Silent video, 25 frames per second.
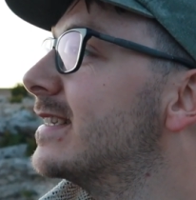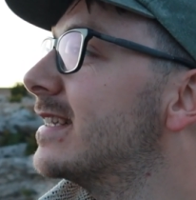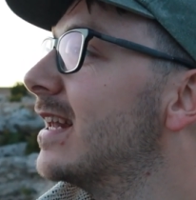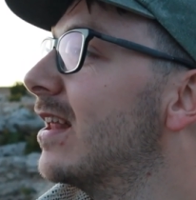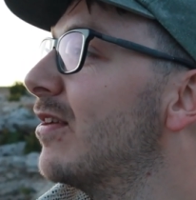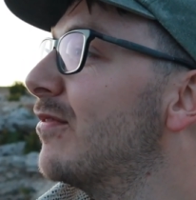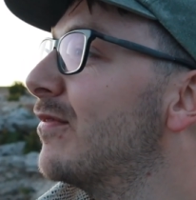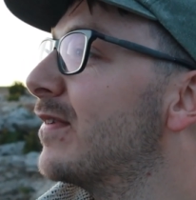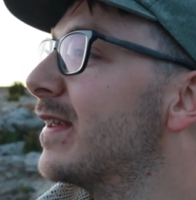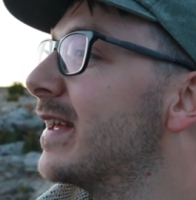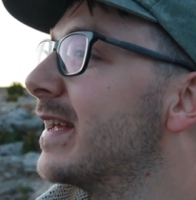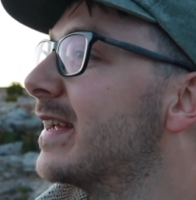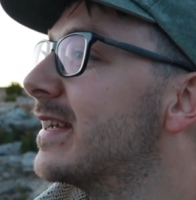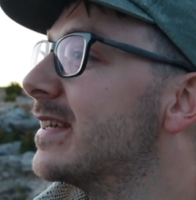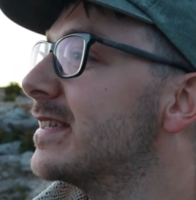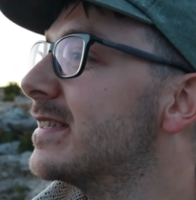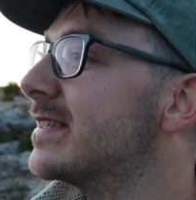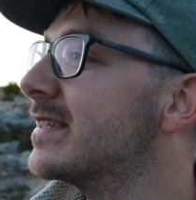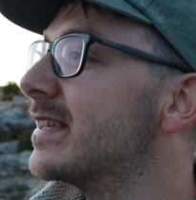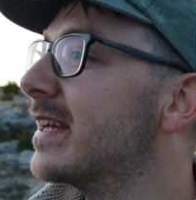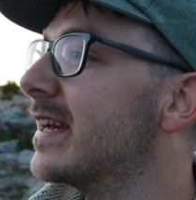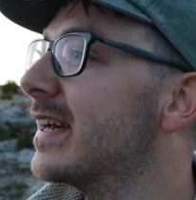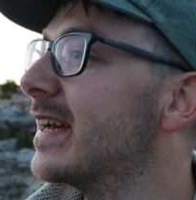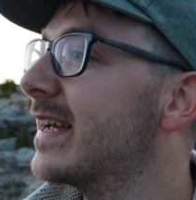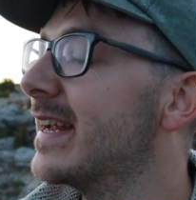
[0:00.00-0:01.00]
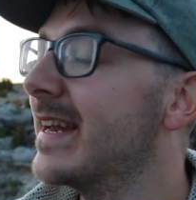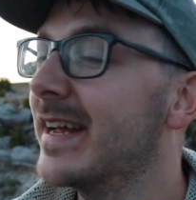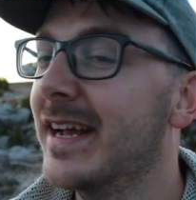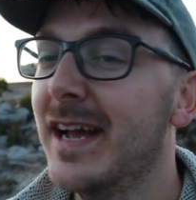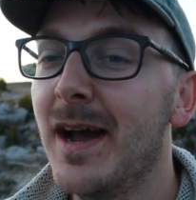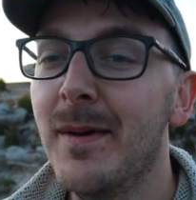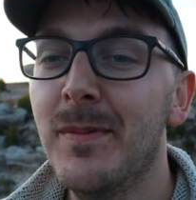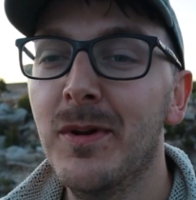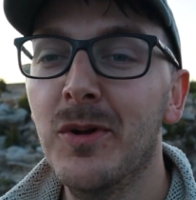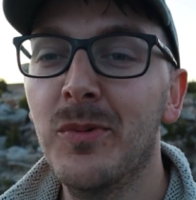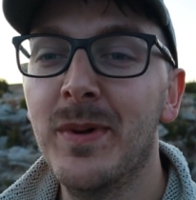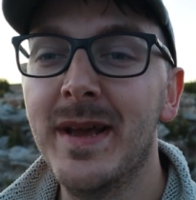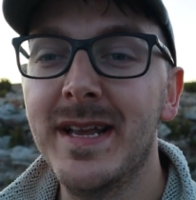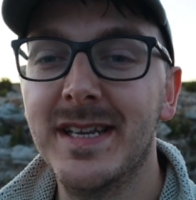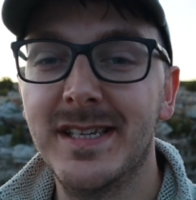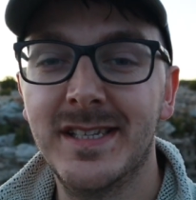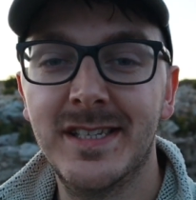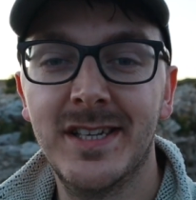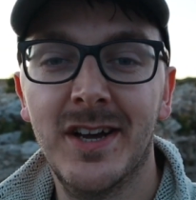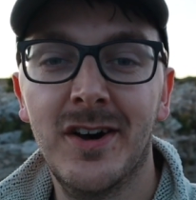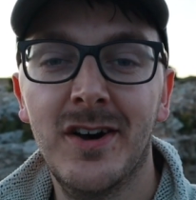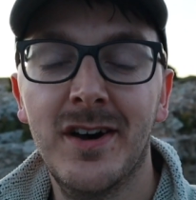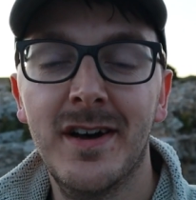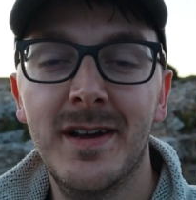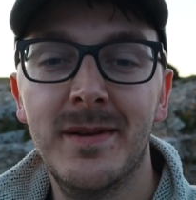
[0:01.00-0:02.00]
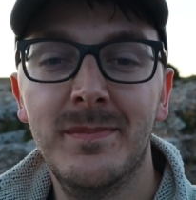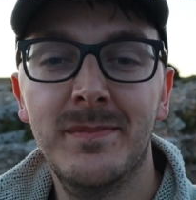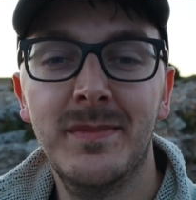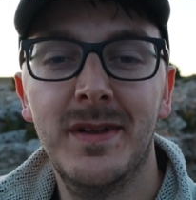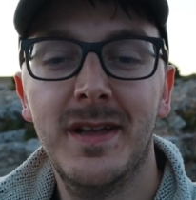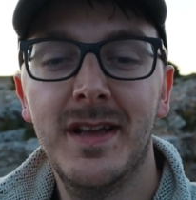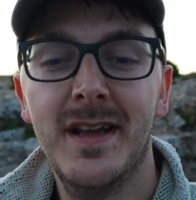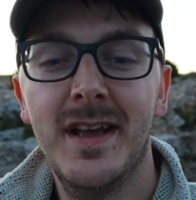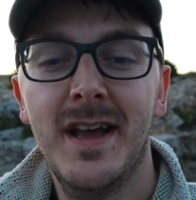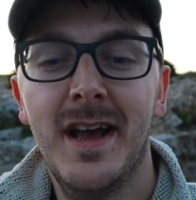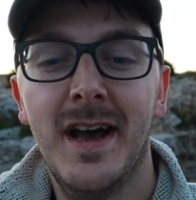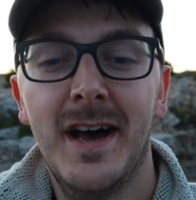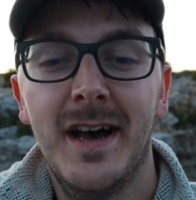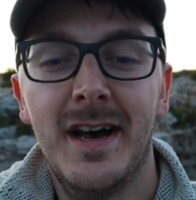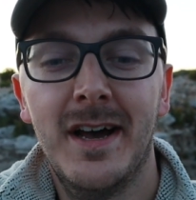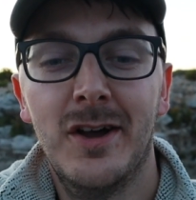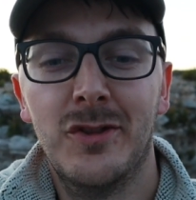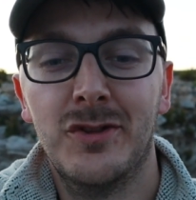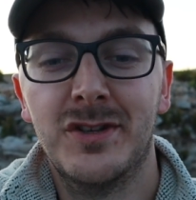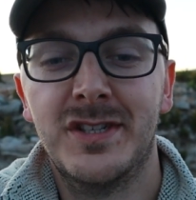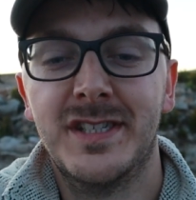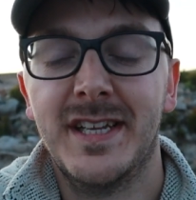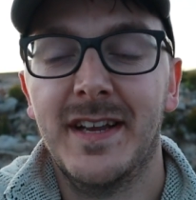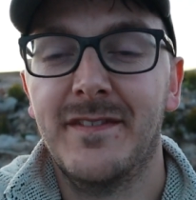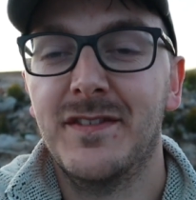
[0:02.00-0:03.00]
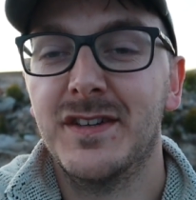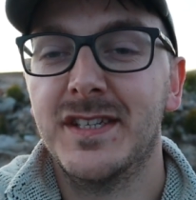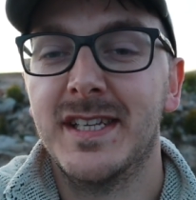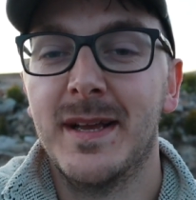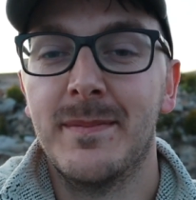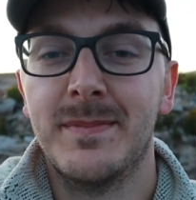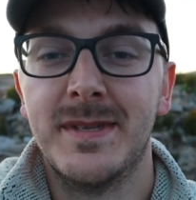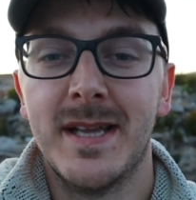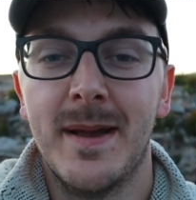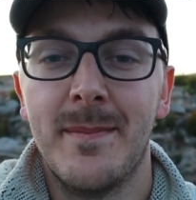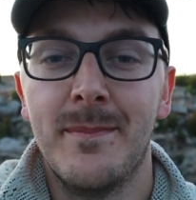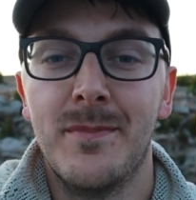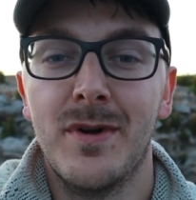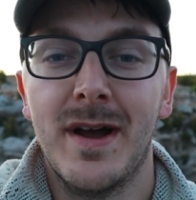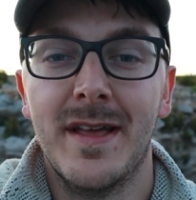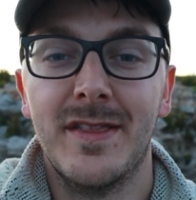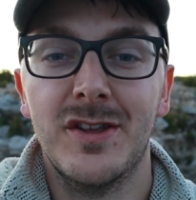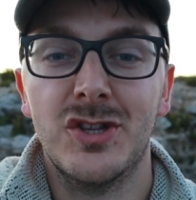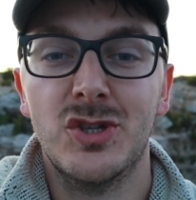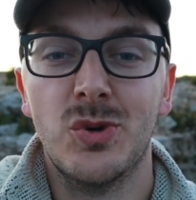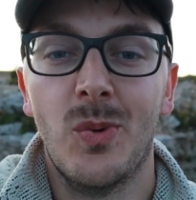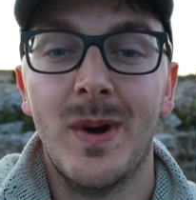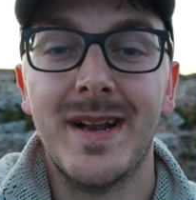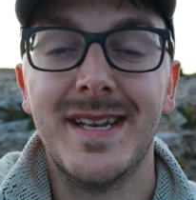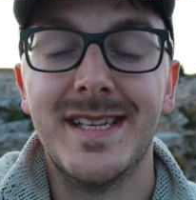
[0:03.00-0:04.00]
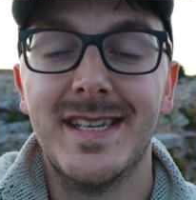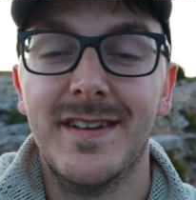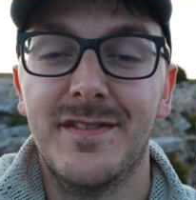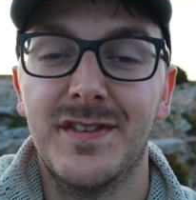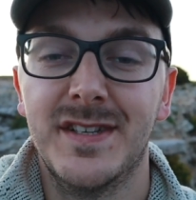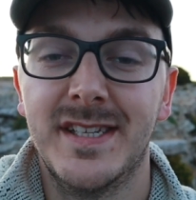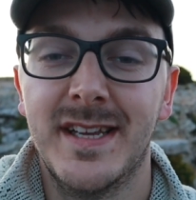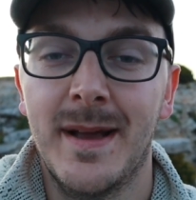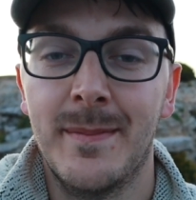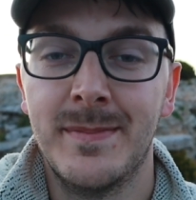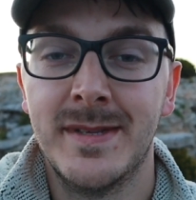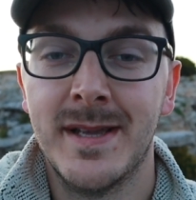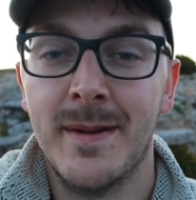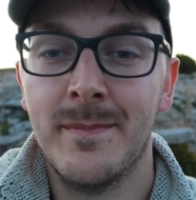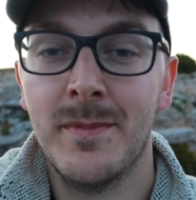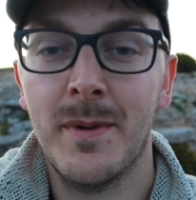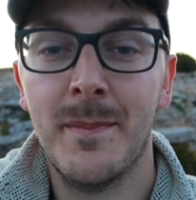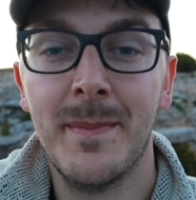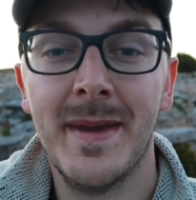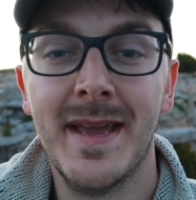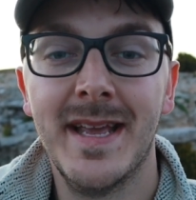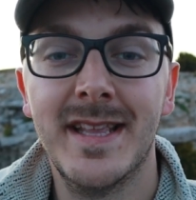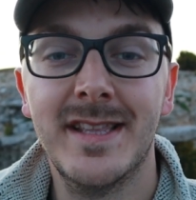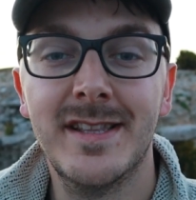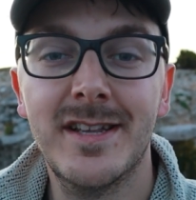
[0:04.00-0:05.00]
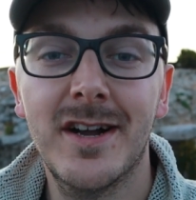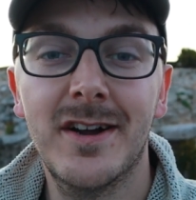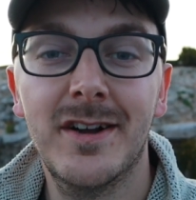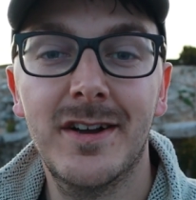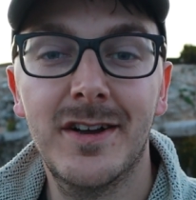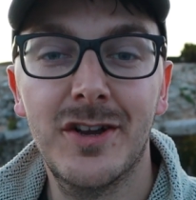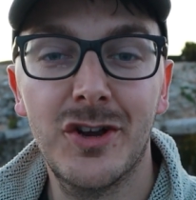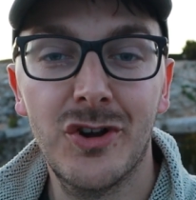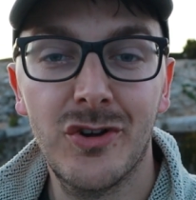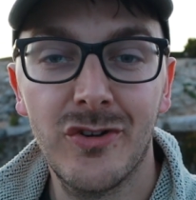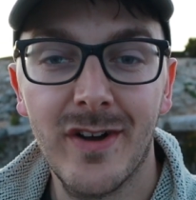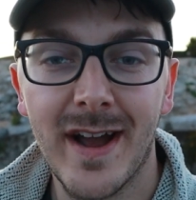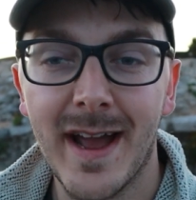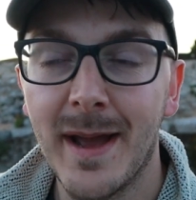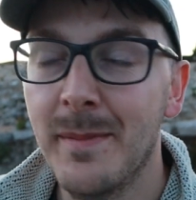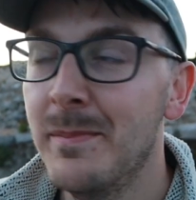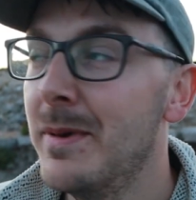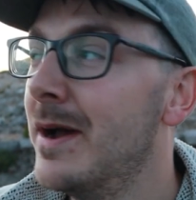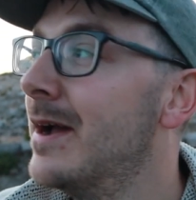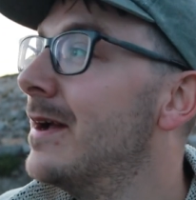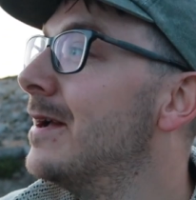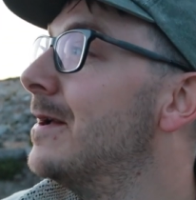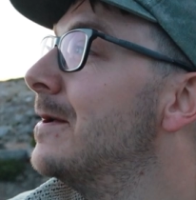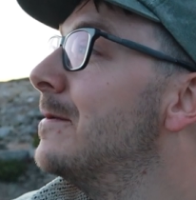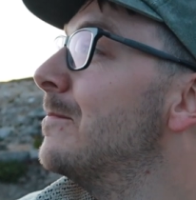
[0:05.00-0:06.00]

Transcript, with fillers: lovely, because in a couple of weeks time, on the 6th of September and the 20th of September, me and Duncan Graham